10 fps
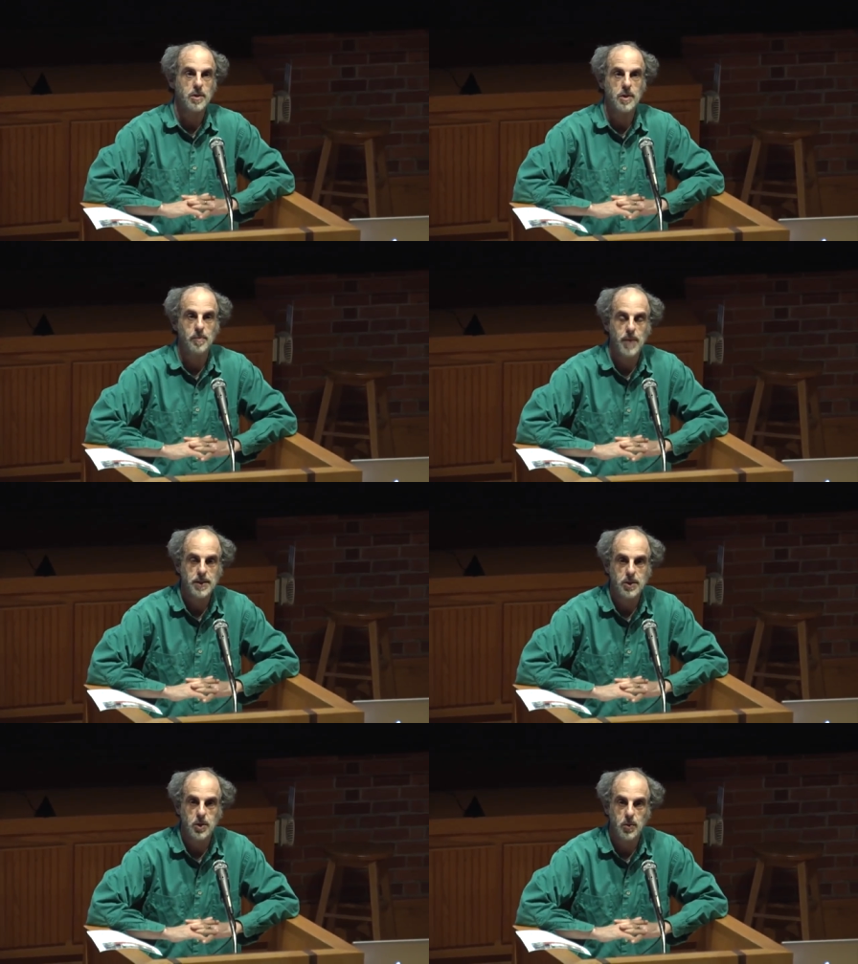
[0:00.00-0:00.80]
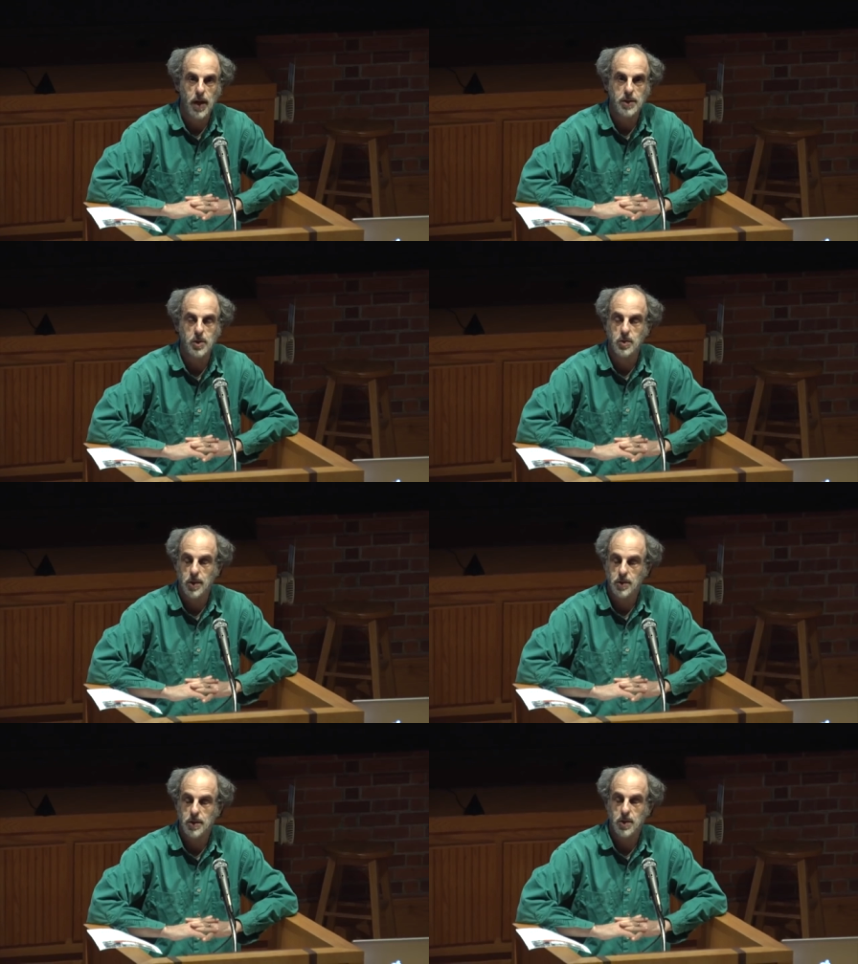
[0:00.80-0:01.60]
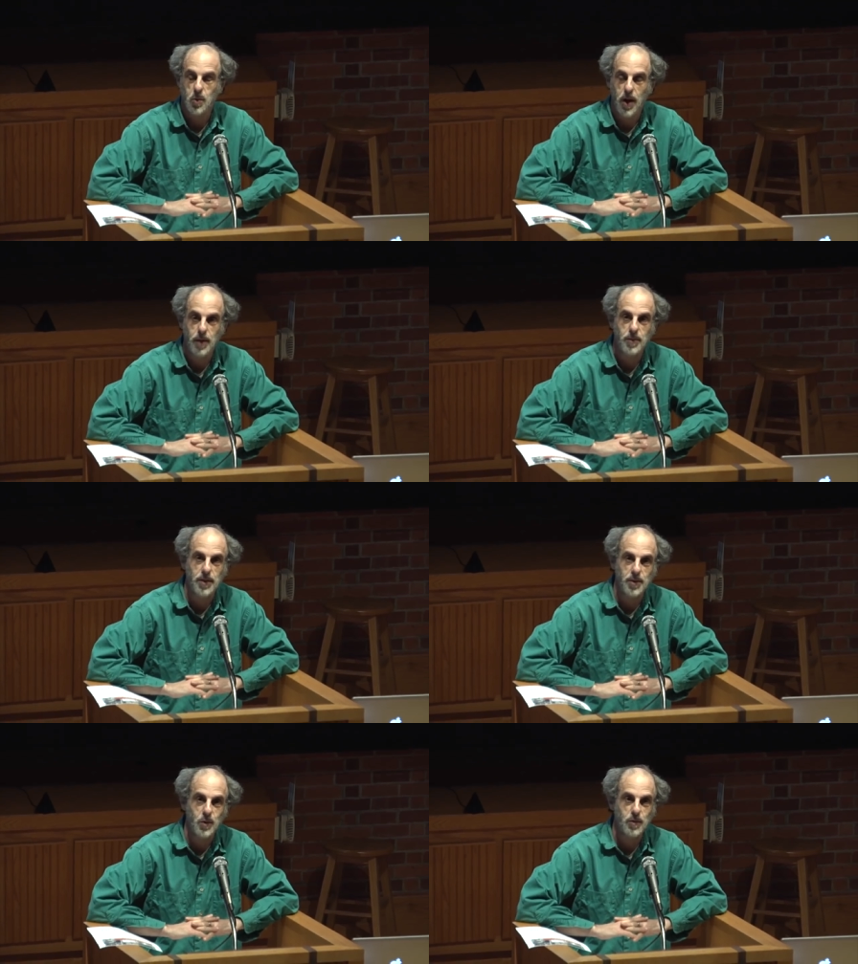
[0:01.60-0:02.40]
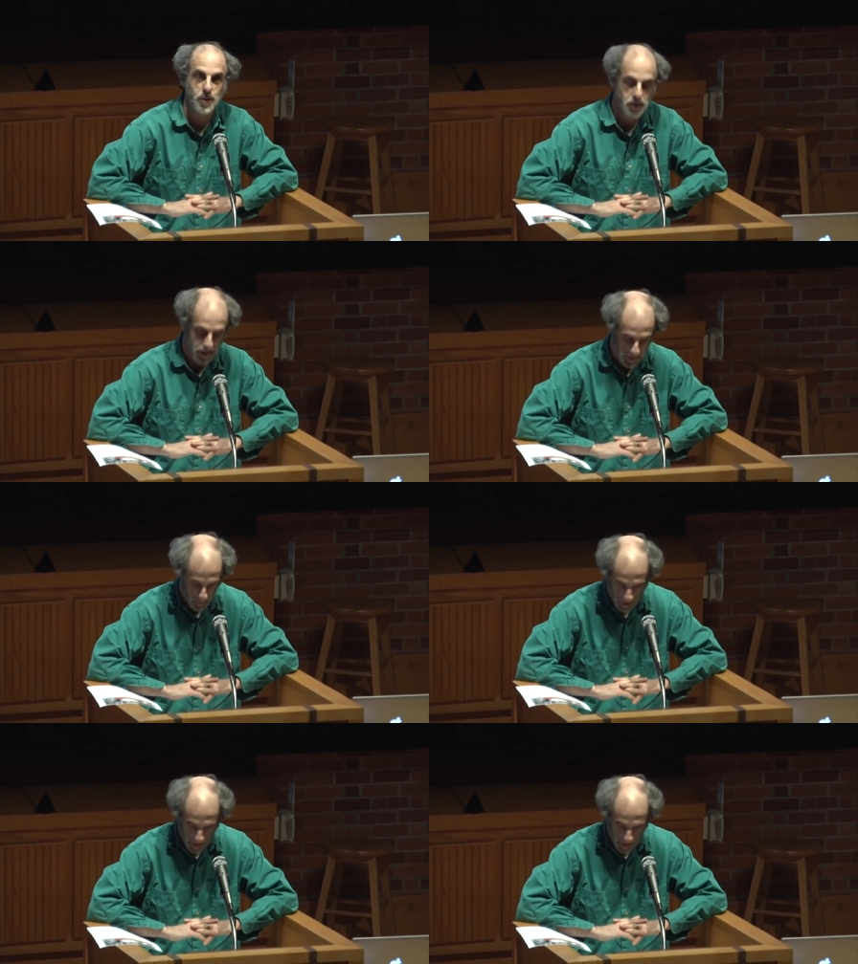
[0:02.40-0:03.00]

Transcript: The messenger lectures are described on the university